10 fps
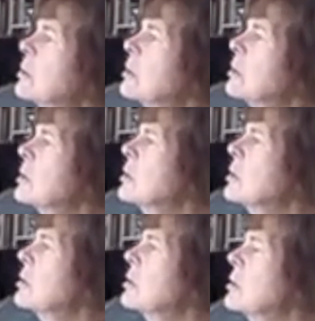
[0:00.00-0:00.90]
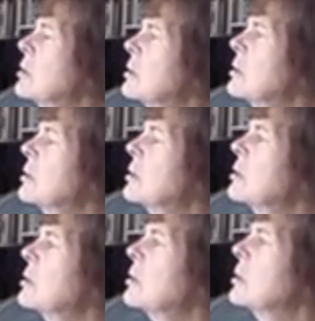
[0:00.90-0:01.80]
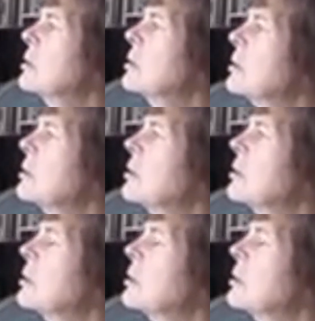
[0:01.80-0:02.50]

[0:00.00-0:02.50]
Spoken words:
And then we were going to,